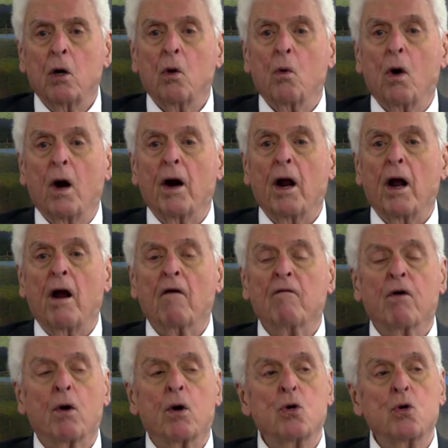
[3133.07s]

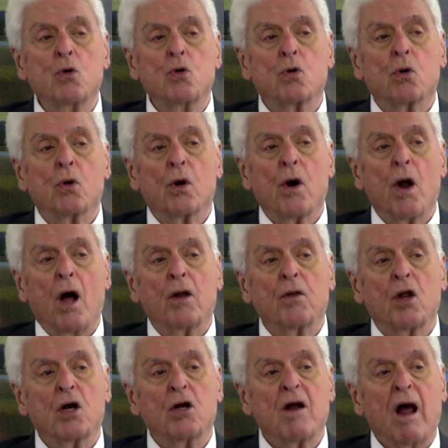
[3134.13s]
Whenever you turn on
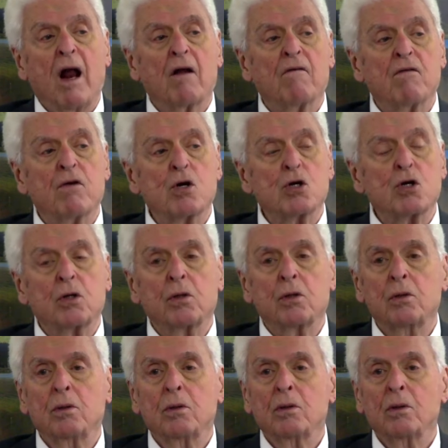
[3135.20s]
the
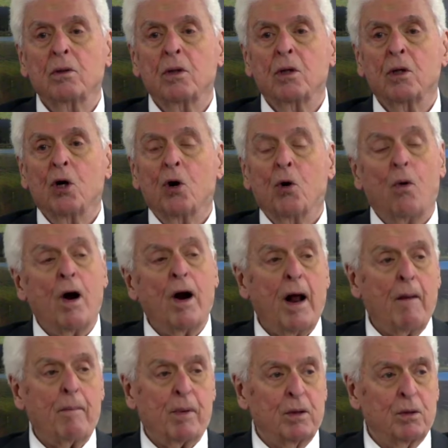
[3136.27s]
television, what
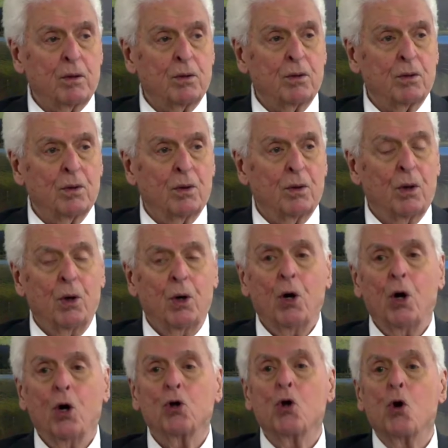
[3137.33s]
happens?
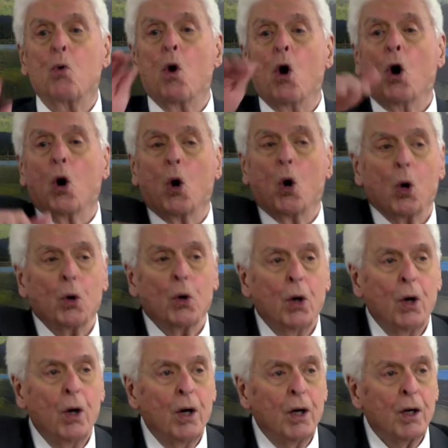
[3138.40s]
The world
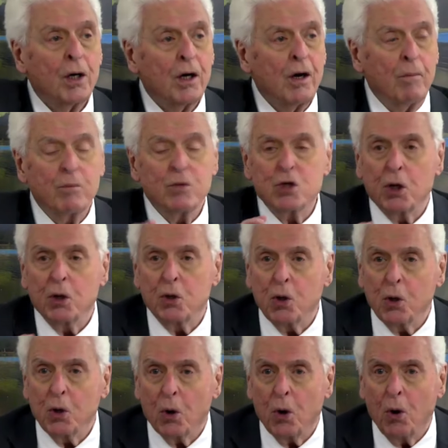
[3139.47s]
comes into
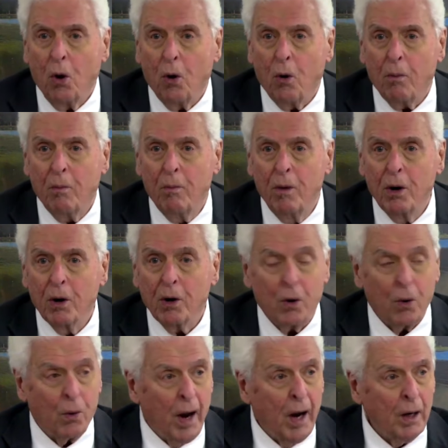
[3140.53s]
your home,
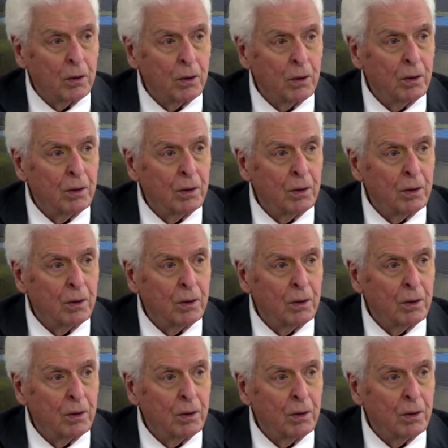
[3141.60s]
correct?